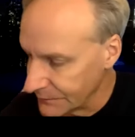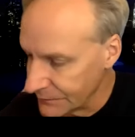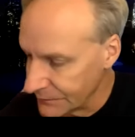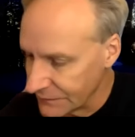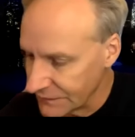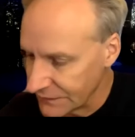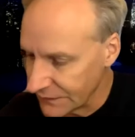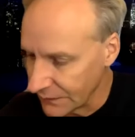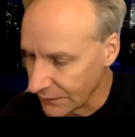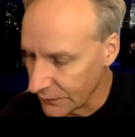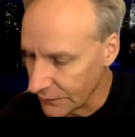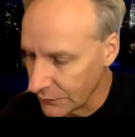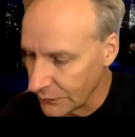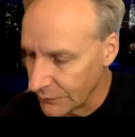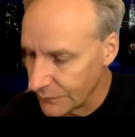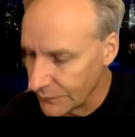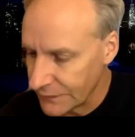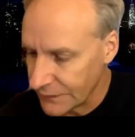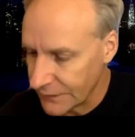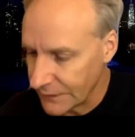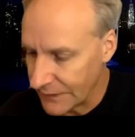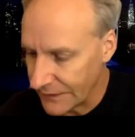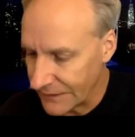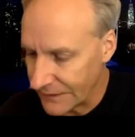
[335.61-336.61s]
So
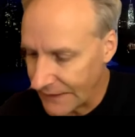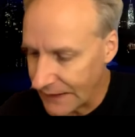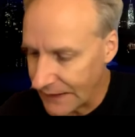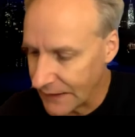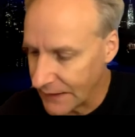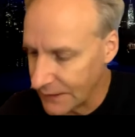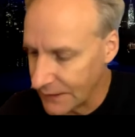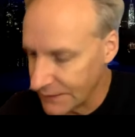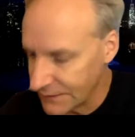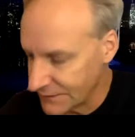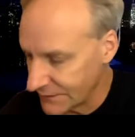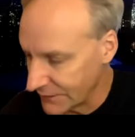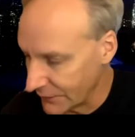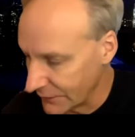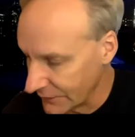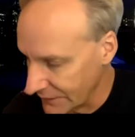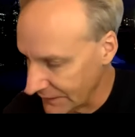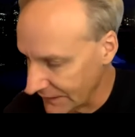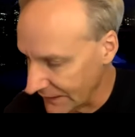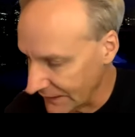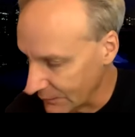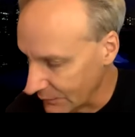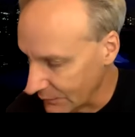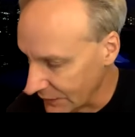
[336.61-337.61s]
sorry about that. It is
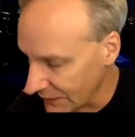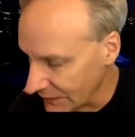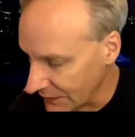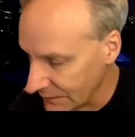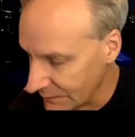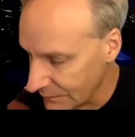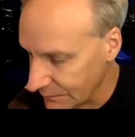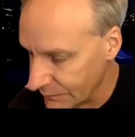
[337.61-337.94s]
13, but